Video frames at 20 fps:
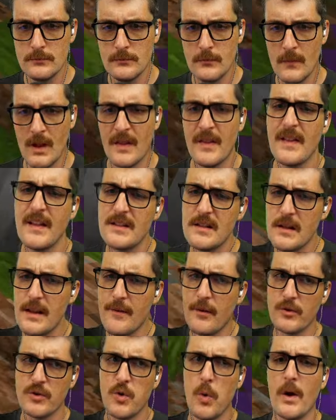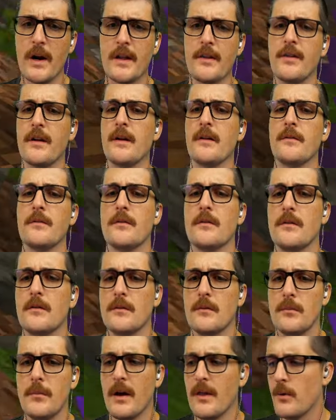I think it's a level 20 thing,
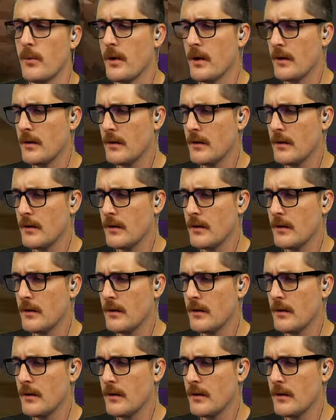by the way.